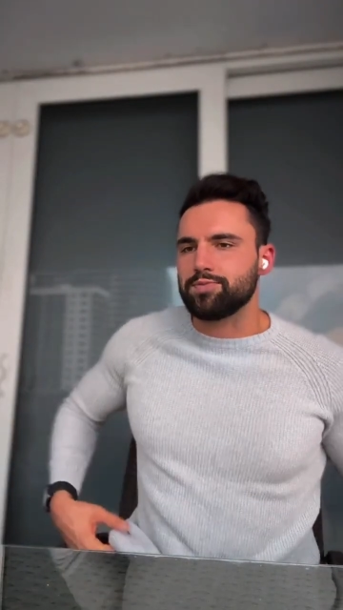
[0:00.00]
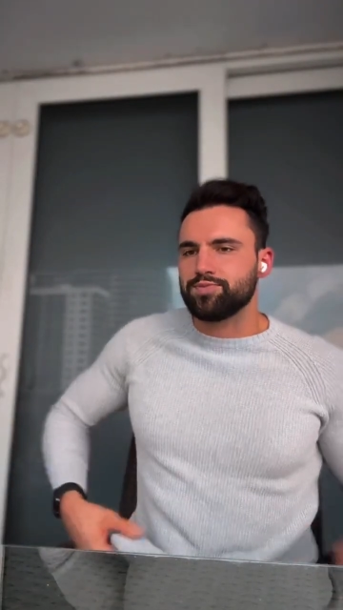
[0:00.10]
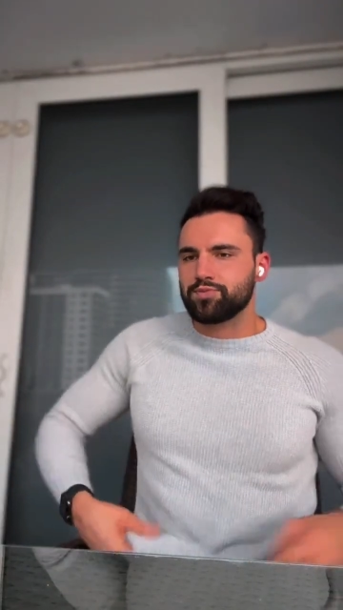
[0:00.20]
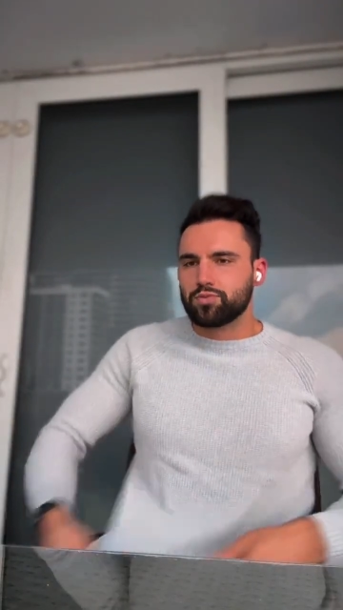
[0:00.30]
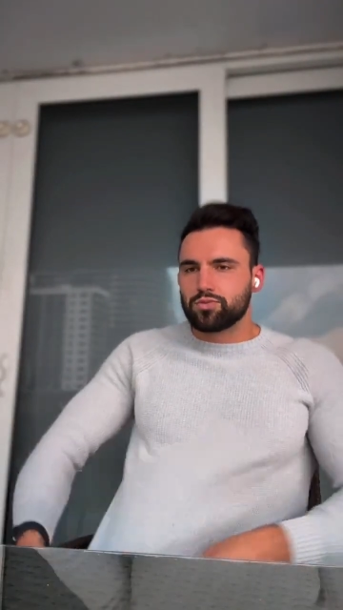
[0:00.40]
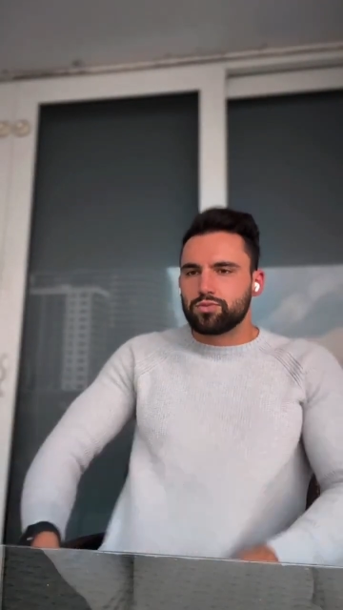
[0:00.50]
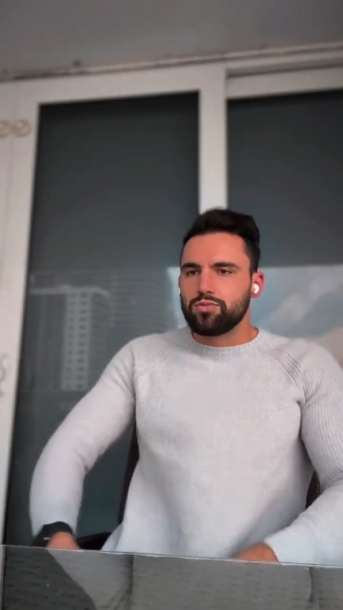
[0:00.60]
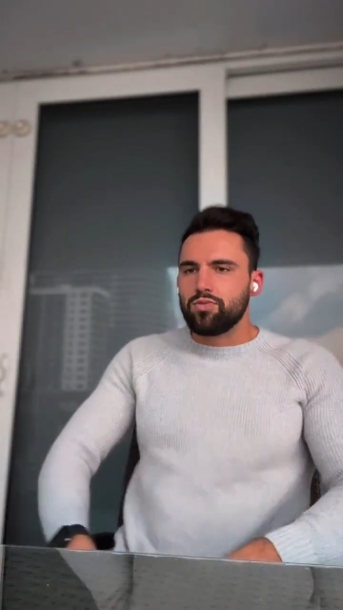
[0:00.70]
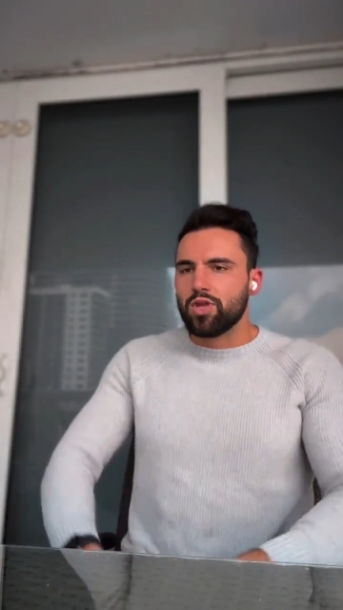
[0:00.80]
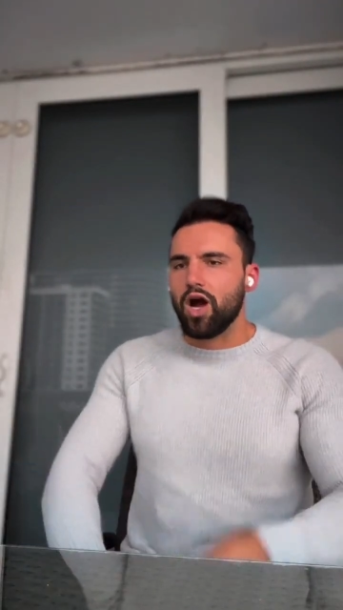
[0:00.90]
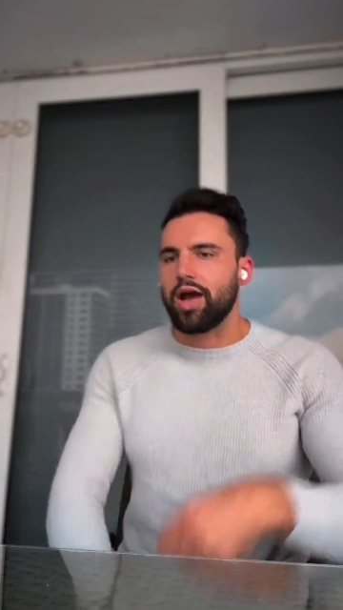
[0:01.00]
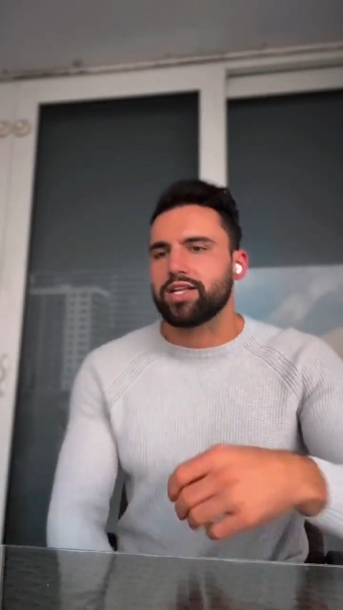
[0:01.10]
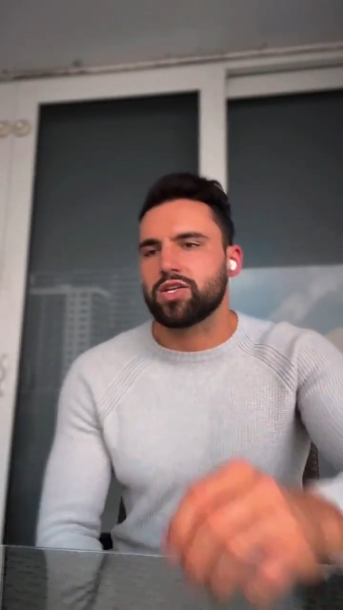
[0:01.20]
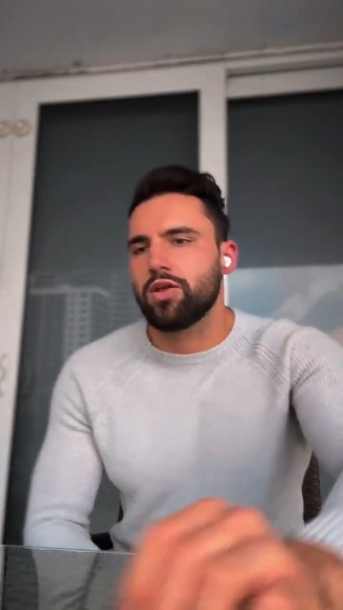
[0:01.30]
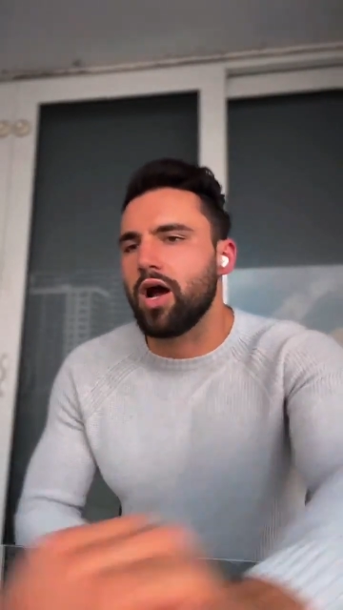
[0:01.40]
So yeah,
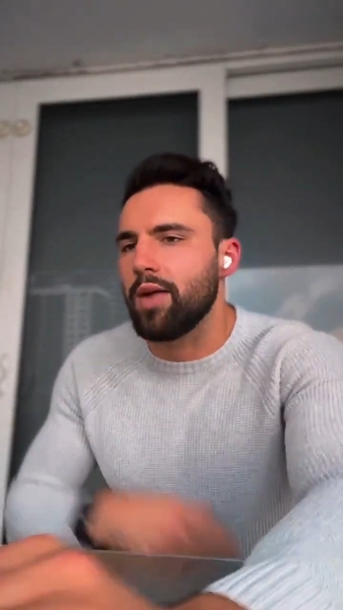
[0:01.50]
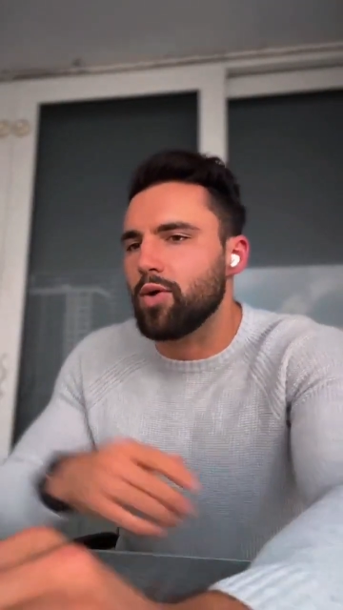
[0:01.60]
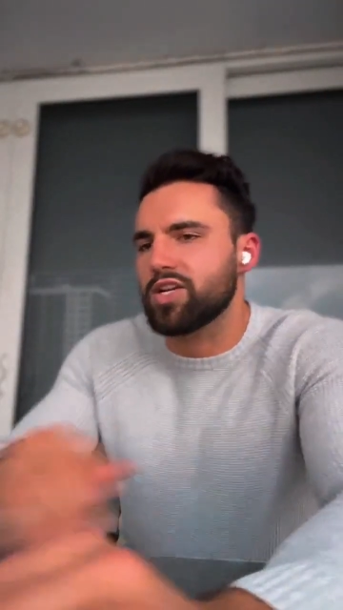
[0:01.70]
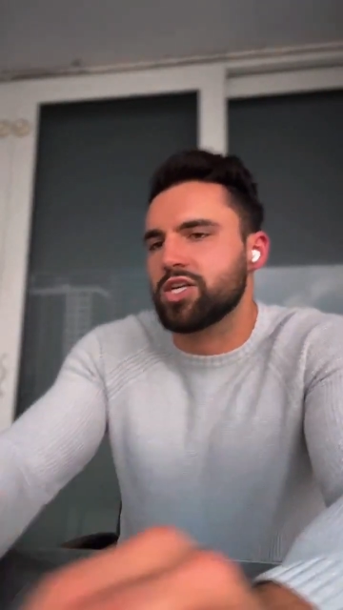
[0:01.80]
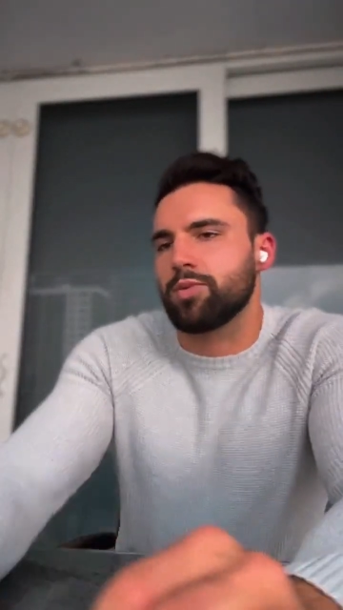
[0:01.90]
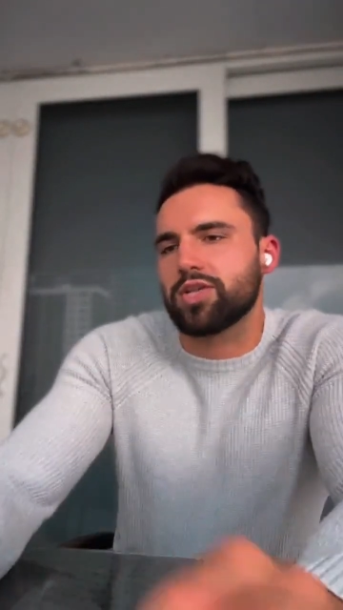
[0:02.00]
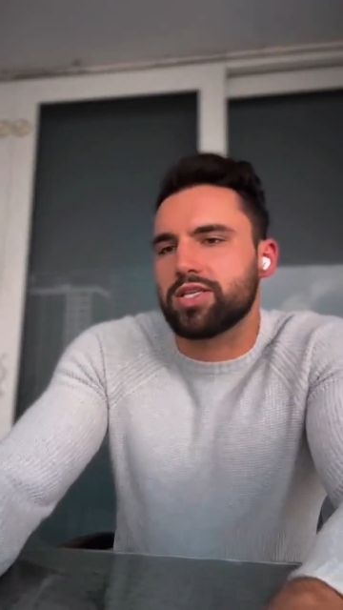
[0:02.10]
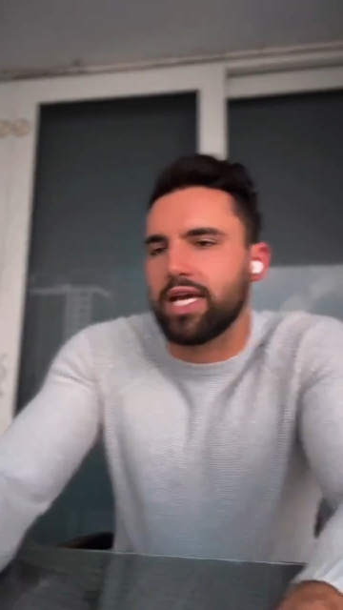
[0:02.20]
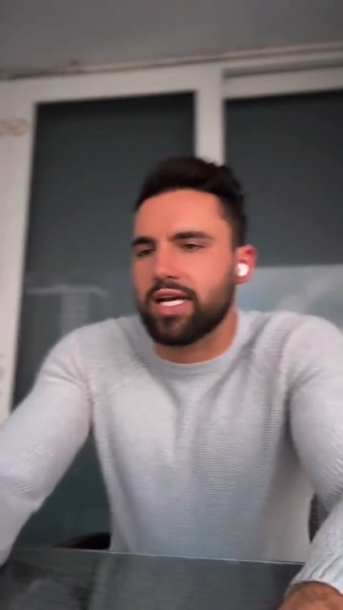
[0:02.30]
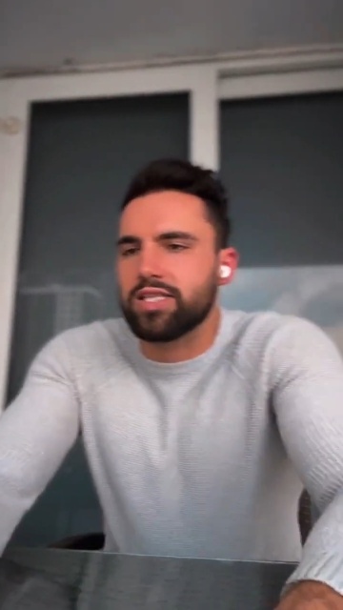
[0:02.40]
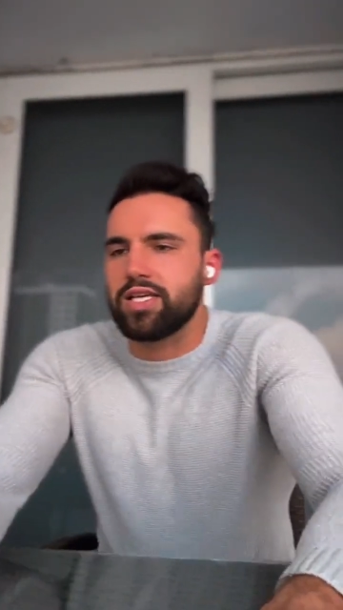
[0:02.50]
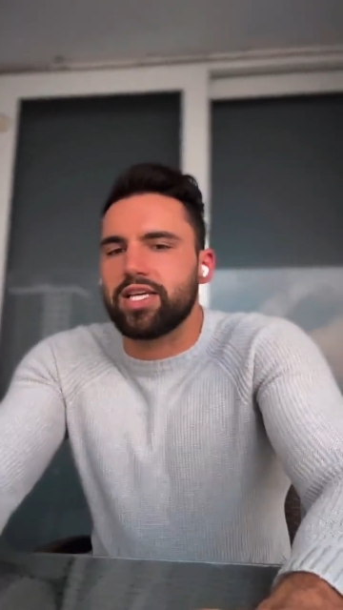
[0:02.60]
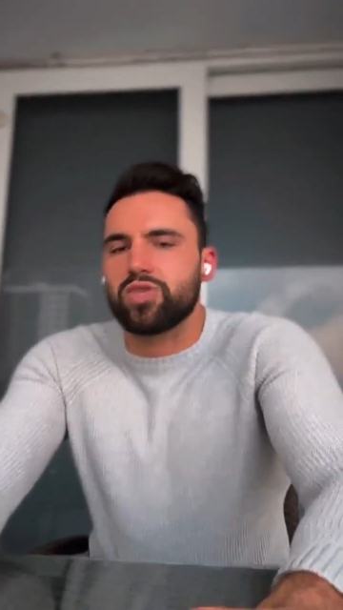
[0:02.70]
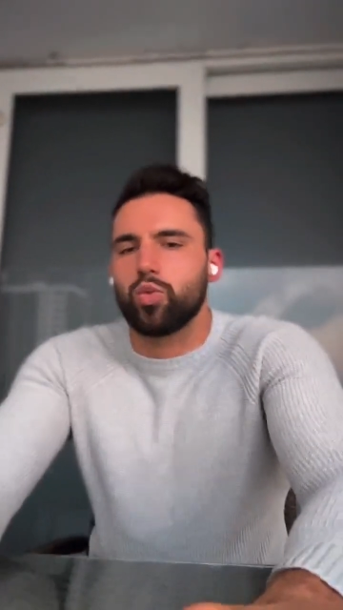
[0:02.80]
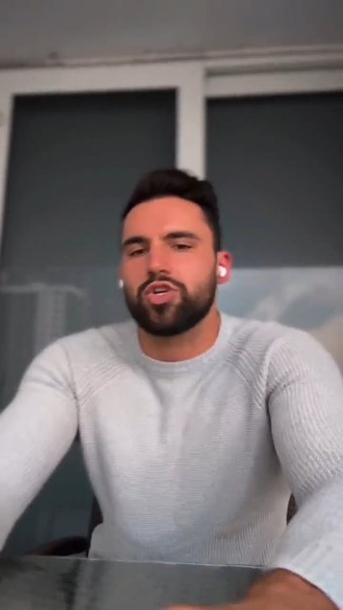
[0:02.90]
all right, so um, question number
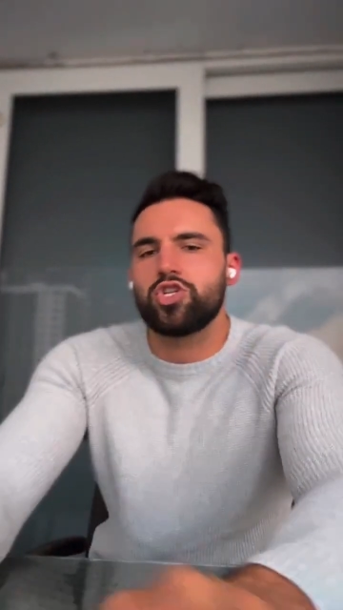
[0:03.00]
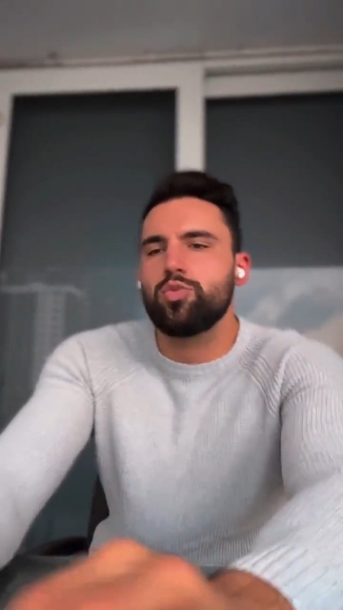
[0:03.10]
six